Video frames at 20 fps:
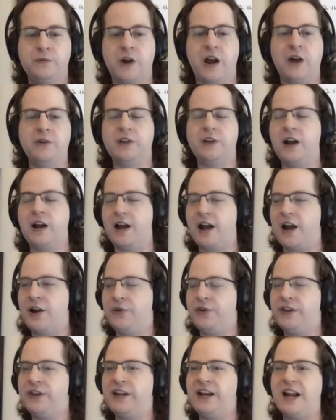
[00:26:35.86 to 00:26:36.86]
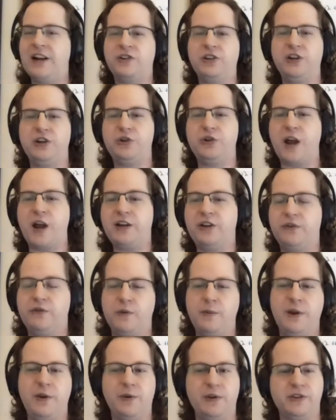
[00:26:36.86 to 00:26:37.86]
Sorry, sorry. I don't think that it actually
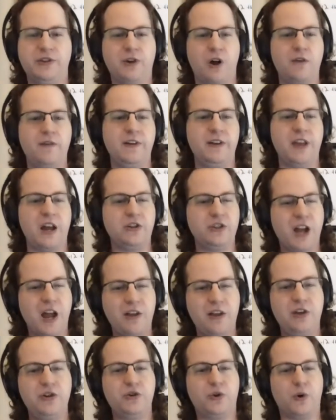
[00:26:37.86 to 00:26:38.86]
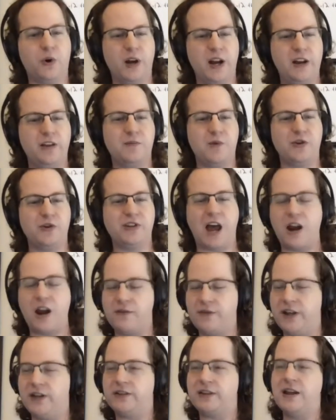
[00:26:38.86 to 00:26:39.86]
detracted from anyone solving that challenge or, or getting the most
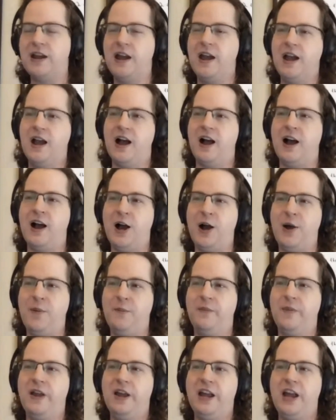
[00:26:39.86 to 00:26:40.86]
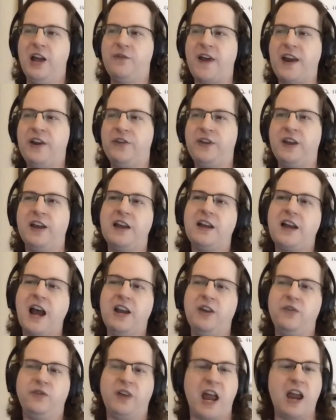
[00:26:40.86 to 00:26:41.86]
out of it. Um, if anything, it
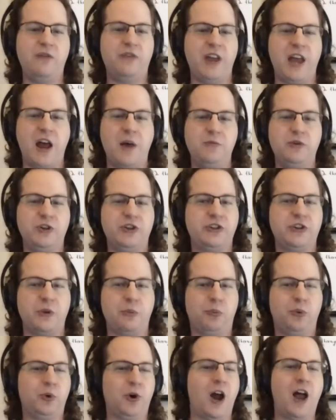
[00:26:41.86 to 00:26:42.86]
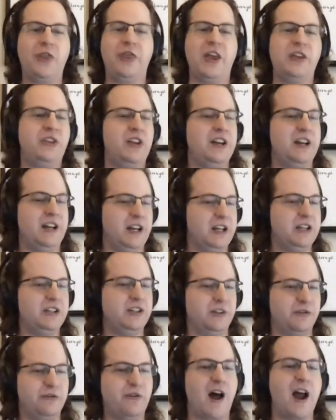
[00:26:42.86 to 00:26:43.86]
kind of gave them just the prod that they
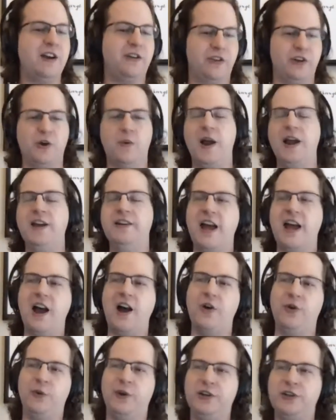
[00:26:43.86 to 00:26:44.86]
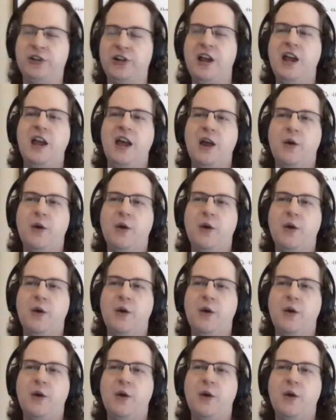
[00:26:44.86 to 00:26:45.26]
needed to find their yeah. way down, which